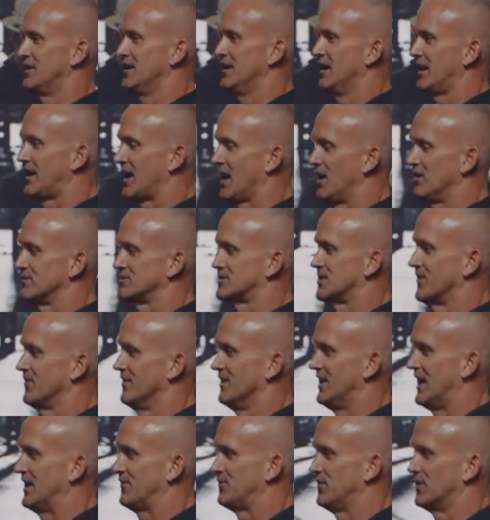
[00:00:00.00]
the accounts of the
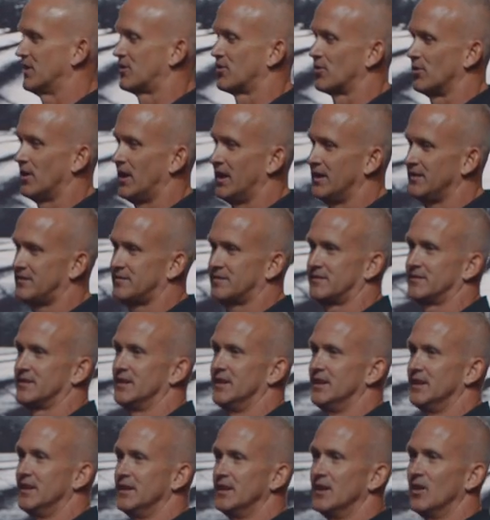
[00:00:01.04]
life of Christ,
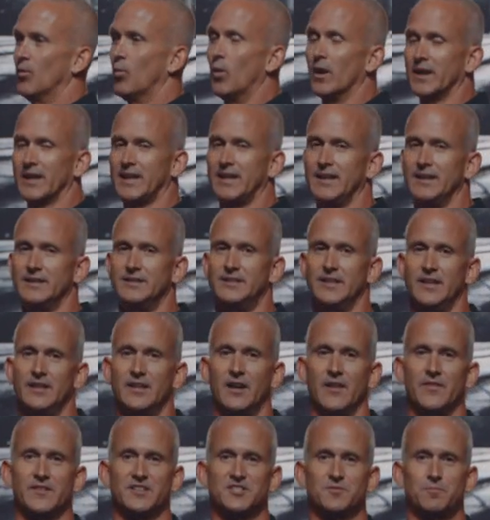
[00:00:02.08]
what he did
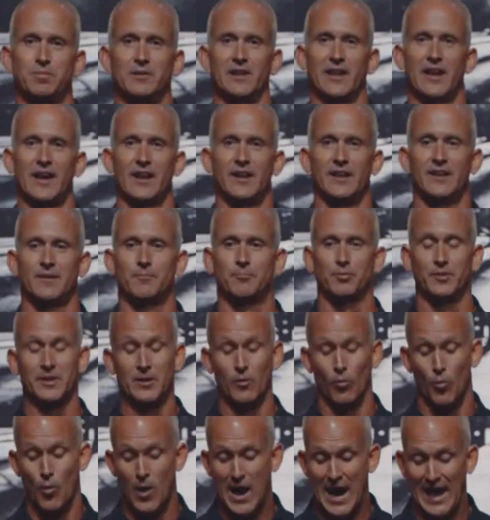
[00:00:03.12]
on this planet, pretty
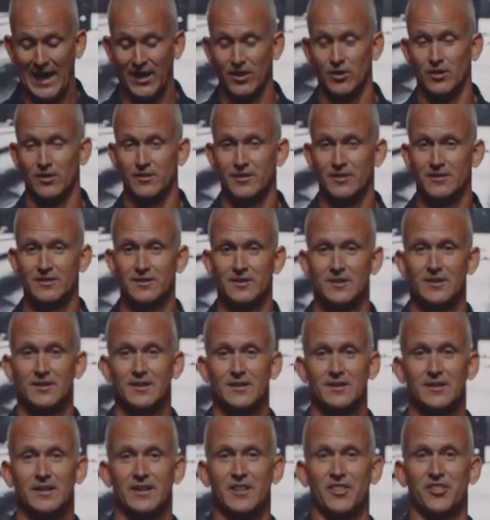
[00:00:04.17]
wild.
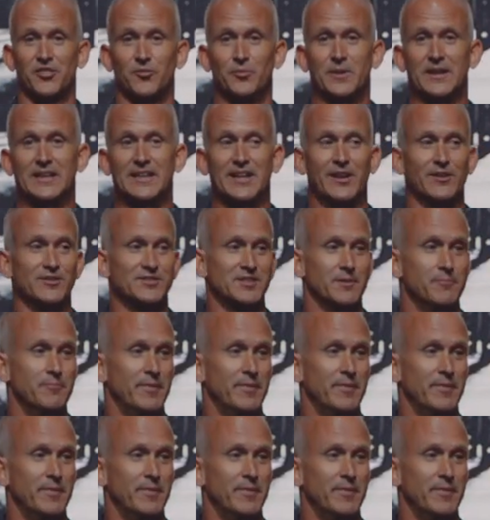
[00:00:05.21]
In 3 years of